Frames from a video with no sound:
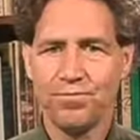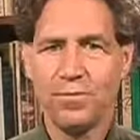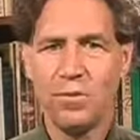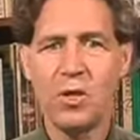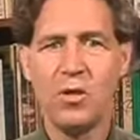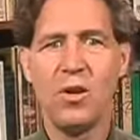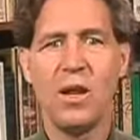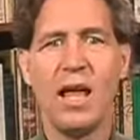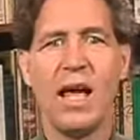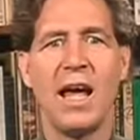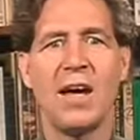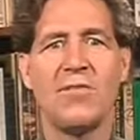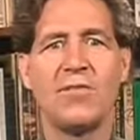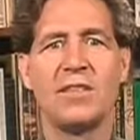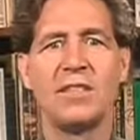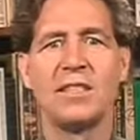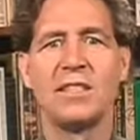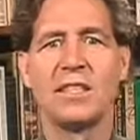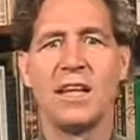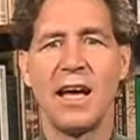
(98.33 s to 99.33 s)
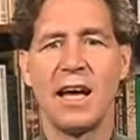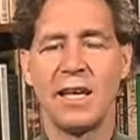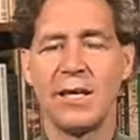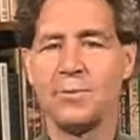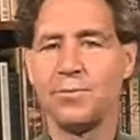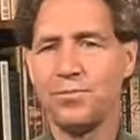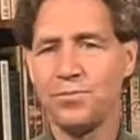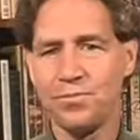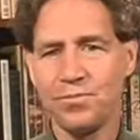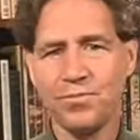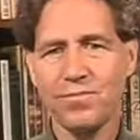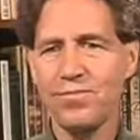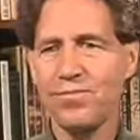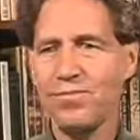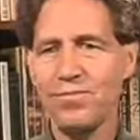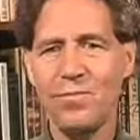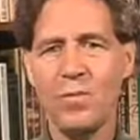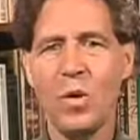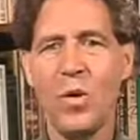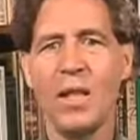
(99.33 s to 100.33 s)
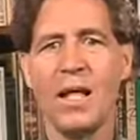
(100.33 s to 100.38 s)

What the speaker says: You laugh and say, "Oh,